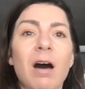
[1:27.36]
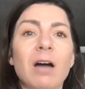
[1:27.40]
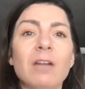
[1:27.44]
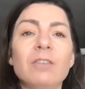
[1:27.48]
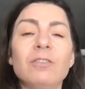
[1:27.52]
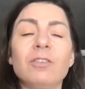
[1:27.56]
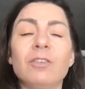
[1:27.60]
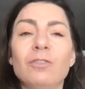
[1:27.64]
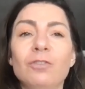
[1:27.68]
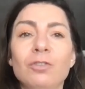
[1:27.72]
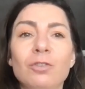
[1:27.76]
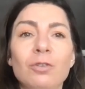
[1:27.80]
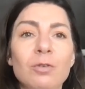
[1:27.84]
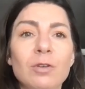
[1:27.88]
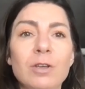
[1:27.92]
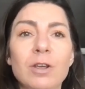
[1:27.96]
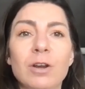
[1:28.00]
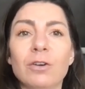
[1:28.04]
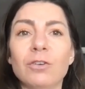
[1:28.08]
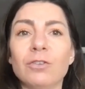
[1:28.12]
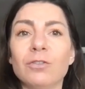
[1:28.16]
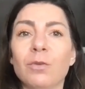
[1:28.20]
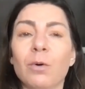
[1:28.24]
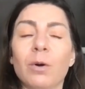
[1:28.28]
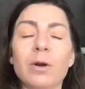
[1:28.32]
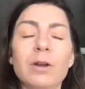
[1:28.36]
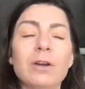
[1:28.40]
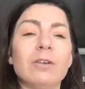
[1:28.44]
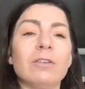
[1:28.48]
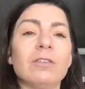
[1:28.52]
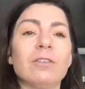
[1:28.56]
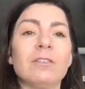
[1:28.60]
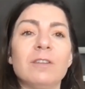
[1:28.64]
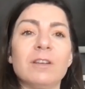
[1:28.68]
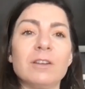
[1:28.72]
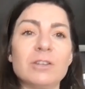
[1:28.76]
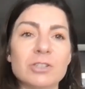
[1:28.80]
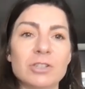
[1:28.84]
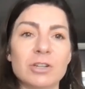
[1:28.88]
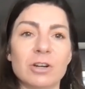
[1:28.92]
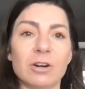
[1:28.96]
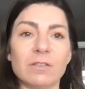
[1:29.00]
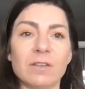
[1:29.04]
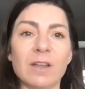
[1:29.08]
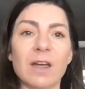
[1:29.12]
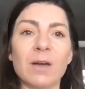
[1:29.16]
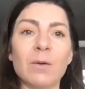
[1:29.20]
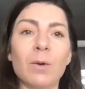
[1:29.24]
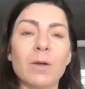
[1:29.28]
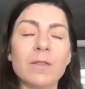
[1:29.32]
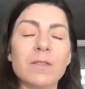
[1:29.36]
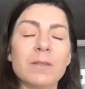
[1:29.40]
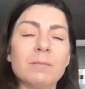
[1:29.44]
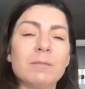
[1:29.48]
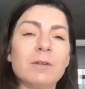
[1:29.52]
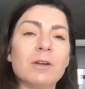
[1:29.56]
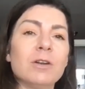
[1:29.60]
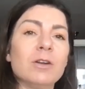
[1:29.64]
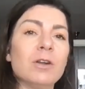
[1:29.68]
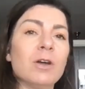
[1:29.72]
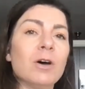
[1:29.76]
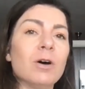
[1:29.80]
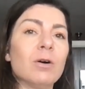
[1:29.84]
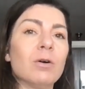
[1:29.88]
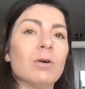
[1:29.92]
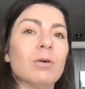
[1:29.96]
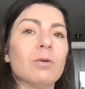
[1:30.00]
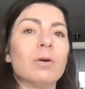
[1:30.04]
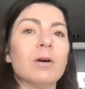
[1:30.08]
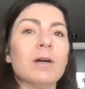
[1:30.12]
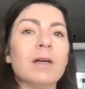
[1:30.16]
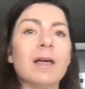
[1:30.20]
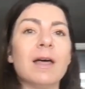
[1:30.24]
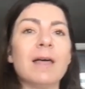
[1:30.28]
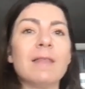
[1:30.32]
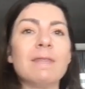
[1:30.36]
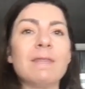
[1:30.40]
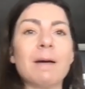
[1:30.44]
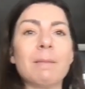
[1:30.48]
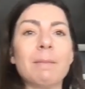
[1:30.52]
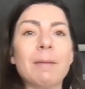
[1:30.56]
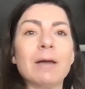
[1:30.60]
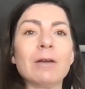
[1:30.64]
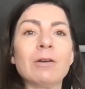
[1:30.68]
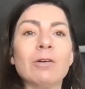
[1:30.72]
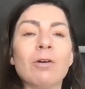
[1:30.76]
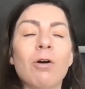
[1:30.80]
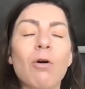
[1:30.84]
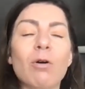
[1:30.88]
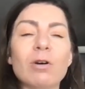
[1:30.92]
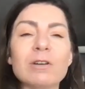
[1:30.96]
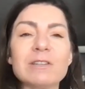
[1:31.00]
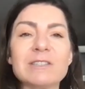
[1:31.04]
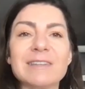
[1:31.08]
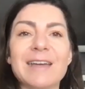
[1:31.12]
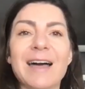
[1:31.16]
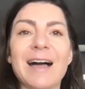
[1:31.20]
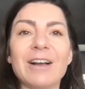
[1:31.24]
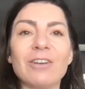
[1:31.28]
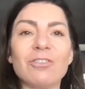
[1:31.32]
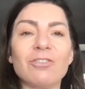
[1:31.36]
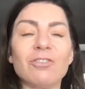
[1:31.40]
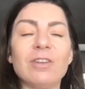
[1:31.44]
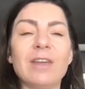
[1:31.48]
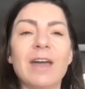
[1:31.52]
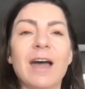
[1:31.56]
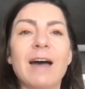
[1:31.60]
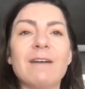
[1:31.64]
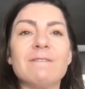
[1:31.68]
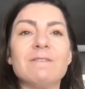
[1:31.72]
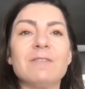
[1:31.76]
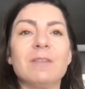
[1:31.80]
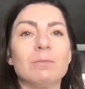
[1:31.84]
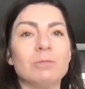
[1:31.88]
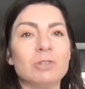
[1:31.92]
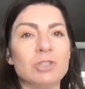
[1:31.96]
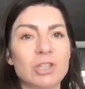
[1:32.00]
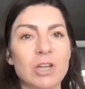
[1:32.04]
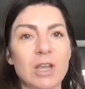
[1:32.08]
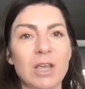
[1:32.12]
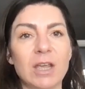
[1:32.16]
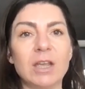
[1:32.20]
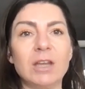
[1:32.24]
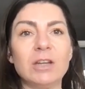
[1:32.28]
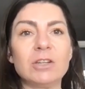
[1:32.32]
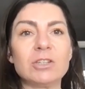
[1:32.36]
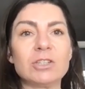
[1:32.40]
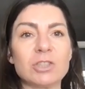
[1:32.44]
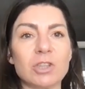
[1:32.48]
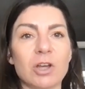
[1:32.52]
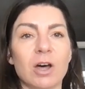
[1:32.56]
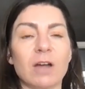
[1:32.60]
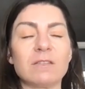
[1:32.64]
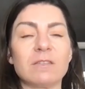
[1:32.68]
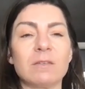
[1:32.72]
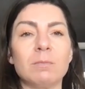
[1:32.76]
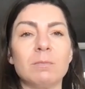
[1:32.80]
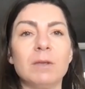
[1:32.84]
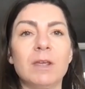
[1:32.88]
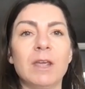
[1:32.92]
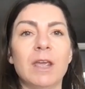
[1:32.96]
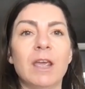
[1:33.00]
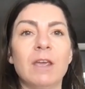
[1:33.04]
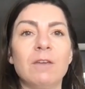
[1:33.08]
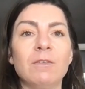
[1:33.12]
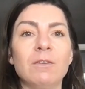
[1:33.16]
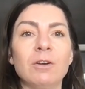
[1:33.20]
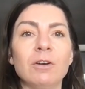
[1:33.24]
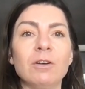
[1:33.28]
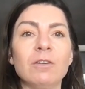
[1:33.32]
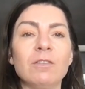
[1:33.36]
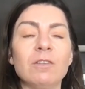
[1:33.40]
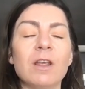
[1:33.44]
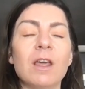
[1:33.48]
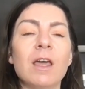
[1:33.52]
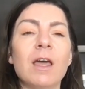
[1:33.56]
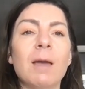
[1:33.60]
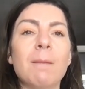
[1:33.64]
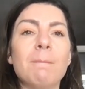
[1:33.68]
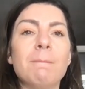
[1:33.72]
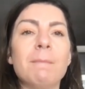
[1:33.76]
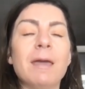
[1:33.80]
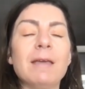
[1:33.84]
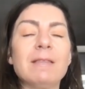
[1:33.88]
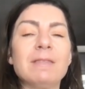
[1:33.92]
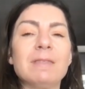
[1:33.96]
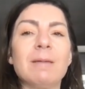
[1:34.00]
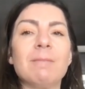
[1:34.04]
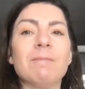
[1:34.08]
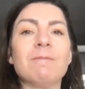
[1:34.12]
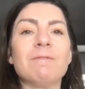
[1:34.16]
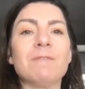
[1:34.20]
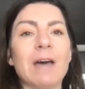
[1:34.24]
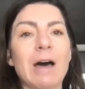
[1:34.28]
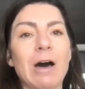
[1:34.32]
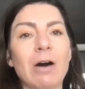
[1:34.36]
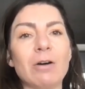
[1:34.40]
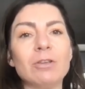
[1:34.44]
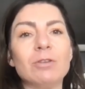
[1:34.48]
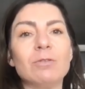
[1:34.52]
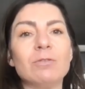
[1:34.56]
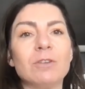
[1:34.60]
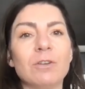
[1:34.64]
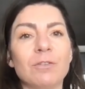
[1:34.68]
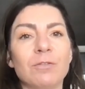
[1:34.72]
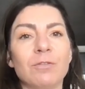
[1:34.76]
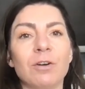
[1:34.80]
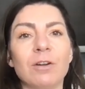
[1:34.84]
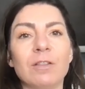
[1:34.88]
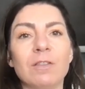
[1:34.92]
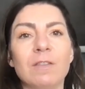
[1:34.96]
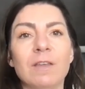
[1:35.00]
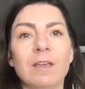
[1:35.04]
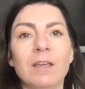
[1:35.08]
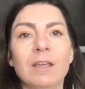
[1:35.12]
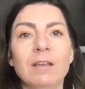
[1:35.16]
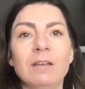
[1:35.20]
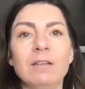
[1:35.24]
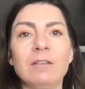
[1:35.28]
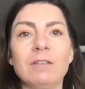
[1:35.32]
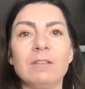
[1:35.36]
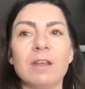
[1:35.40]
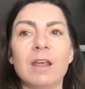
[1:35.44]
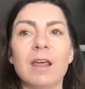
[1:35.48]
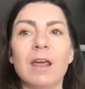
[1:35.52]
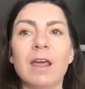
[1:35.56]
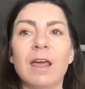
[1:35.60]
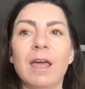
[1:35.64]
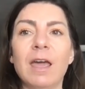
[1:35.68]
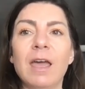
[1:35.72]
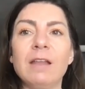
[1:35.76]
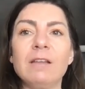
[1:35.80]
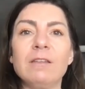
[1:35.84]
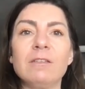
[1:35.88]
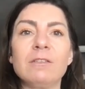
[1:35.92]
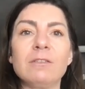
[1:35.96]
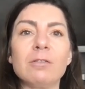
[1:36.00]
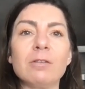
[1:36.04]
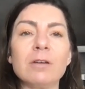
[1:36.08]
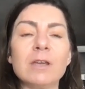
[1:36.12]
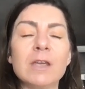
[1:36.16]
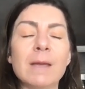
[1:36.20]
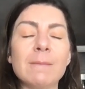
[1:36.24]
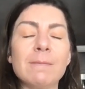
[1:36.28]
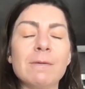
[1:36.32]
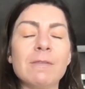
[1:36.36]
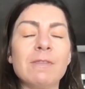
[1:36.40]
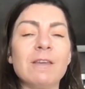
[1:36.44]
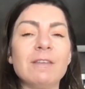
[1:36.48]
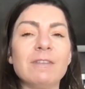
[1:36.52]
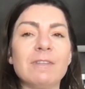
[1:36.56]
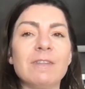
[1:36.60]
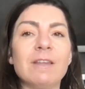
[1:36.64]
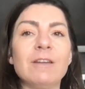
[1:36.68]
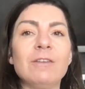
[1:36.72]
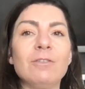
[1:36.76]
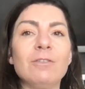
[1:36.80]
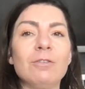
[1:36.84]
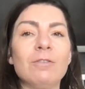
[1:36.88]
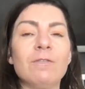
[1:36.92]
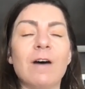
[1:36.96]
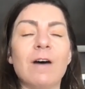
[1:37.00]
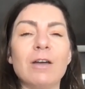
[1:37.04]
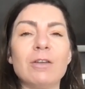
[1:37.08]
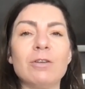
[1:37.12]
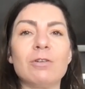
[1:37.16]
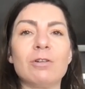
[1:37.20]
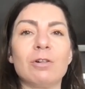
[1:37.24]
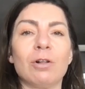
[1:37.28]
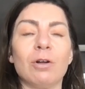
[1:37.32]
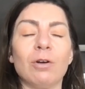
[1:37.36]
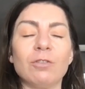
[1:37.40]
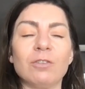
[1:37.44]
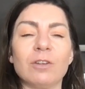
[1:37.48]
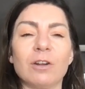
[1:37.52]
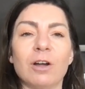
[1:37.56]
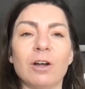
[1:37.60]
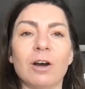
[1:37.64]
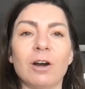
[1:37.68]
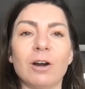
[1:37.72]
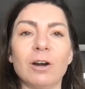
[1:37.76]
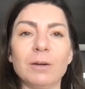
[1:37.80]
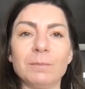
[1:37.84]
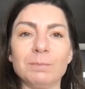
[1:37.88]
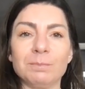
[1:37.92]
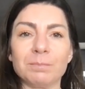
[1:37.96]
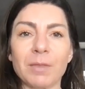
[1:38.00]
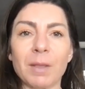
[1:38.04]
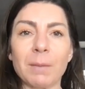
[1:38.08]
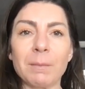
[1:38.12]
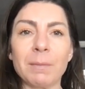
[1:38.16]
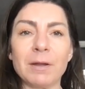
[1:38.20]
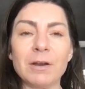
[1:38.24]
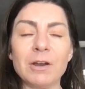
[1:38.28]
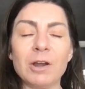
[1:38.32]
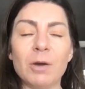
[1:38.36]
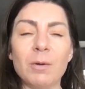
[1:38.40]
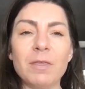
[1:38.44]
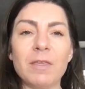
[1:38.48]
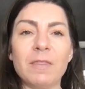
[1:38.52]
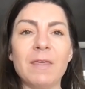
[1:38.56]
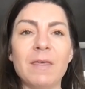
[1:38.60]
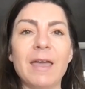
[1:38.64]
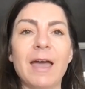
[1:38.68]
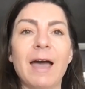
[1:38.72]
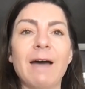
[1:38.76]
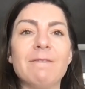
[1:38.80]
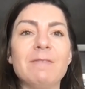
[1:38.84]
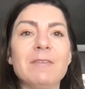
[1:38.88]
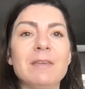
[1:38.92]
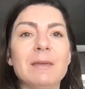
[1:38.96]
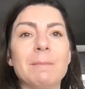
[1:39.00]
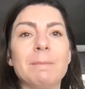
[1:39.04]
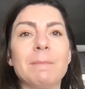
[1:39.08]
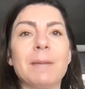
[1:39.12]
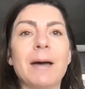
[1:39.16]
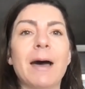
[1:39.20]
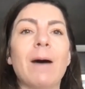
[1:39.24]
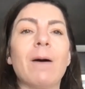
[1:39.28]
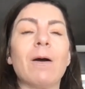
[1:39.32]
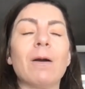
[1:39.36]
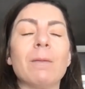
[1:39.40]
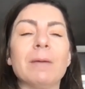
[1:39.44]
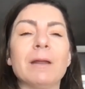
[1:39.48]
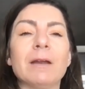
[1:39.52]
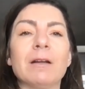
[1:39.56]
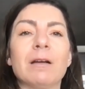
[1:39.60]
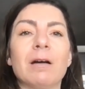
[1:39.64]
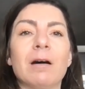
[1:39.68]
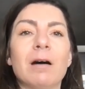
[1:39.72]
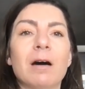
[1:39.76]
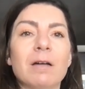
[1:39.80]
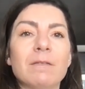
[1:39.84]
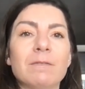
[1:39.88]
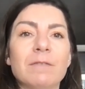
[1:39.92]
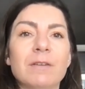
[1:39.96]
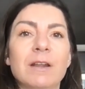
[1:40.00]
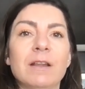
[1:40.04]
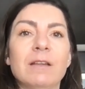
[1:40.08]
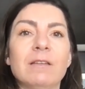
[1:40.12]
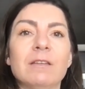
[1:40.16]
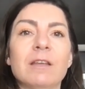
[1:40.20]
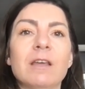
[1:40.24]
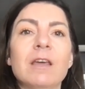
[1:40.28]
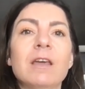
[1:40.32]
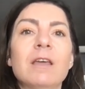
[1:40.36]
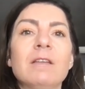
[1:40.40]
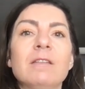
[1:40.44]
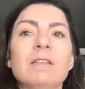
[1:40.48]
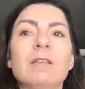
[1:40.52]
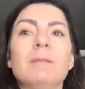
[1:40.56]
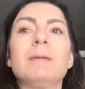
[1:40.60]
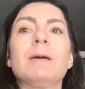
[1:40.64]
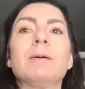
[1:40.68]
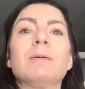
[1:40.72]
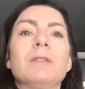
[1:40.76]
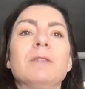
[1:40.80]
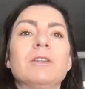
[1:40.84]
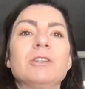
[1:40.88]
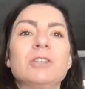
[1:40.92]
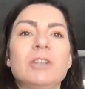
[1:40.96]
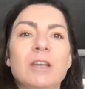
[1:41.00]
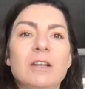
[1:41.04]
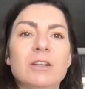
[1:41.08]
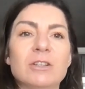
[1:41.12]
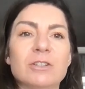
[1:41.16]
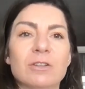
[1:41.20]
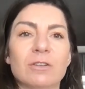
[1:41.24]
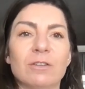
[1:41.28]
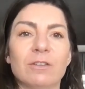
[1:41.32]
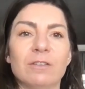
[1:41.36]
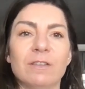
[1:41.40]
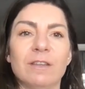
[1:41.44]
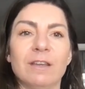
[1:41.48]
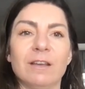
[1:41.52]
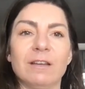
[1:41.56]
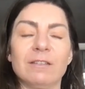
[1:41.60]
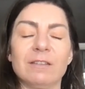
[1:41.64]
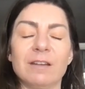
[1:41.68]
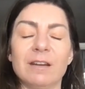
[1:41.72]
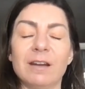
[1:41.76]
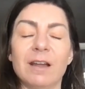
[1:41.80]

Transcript: on to two years, four years, six years. I want them to know that my goal is to actually have them change thoughts and behaviors, make them value different things, and still keep the things that they do value close at heart, but knowing that they have the empowerment and confidence to be able to change those things.